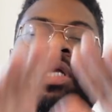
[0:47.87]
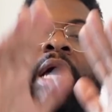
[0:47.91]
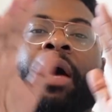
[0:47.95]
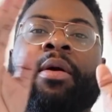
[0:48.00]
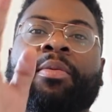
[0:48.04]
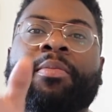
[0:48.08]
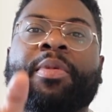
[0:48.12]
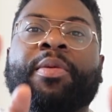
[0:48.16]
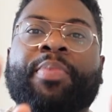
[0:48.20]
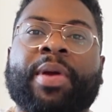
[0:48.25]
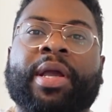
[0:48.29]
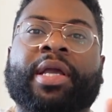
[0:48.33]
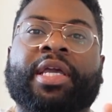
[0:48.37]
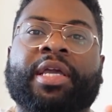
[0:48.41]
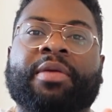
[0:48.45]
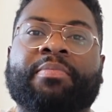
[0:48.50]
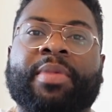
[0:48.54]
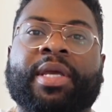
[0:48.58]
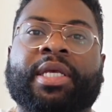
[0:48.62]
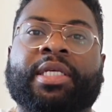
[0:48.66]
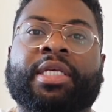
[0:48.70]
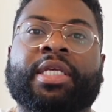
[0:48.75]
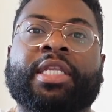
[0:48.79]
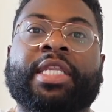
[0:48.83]
I'm gonna be pranking
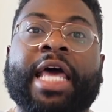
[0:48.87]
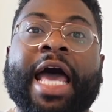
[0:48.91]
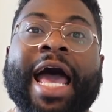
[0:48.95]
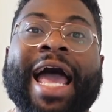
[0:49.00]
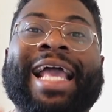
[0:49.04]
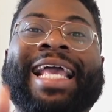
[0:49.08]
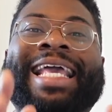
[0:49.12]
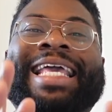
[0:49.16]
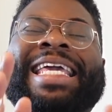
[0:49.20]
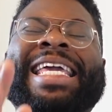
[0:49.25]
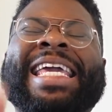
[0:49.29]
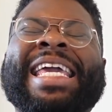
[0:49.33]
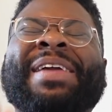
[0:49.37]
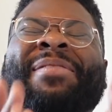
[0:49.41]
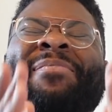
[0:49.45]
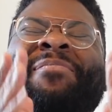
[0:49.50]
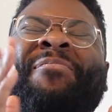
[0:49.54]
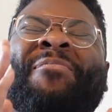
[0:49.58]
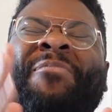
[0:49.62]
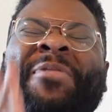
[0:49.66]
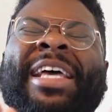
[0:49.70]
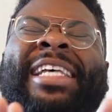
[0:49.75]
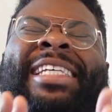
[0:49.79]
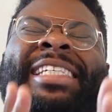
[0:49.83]
Mason that he
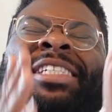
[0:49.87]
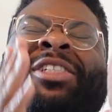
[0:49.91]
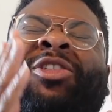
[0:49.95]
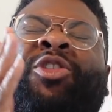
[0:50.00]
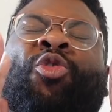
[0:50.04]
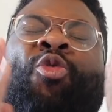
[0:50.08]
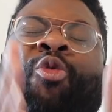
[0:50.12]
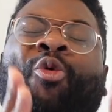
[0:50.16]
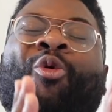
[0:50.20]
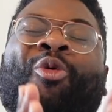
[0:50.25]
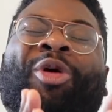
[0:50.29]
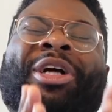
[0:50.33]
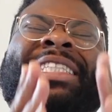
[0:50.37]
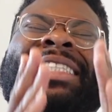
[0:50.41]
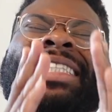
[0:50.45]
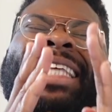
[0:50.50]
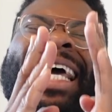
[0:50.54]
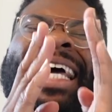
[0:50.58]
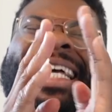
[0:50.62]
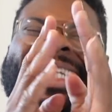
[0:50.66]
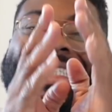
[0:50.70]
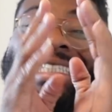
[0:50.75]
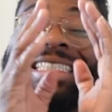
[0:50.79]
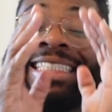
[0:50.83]
missed school
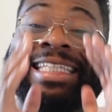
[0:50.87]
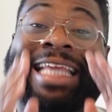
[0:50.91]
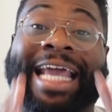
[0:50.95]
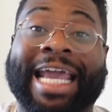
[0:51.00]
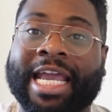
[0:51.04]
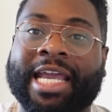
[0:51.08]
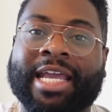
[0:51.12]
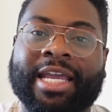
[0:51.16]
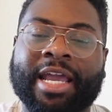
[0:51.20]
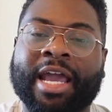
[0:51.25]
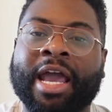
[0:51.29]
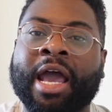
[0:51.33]
today.